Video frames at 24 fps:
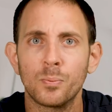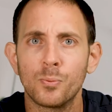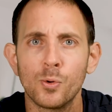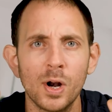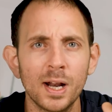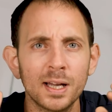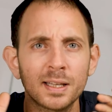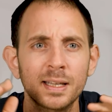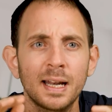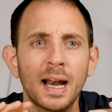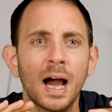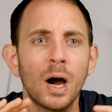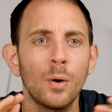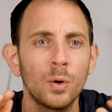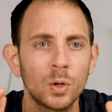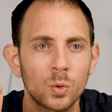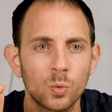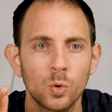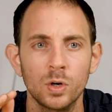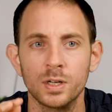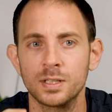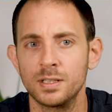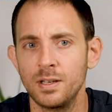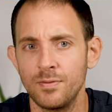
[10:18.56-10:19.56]
the product and how it
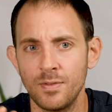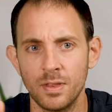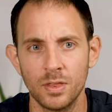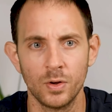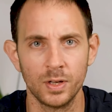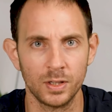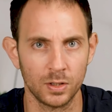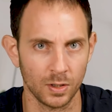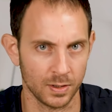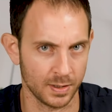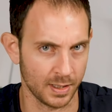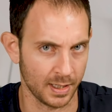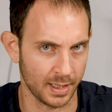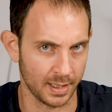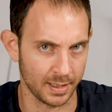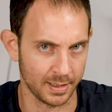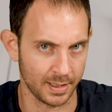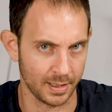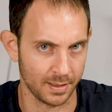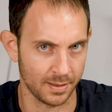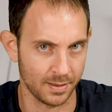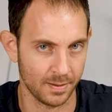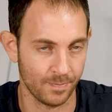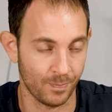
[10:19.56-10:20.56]
works, even though it doesn't
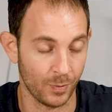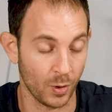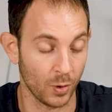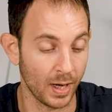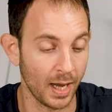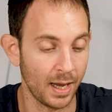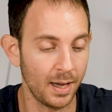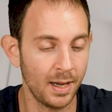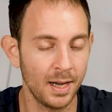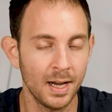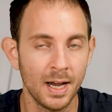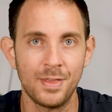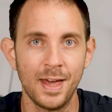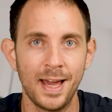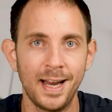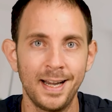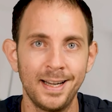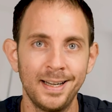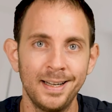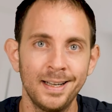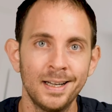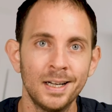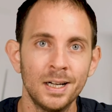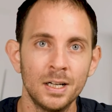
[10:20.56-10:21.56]
exist, okay?
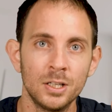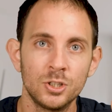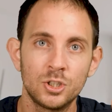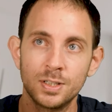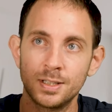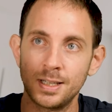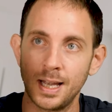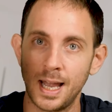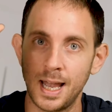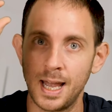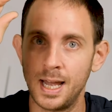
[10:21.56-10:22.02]
Then just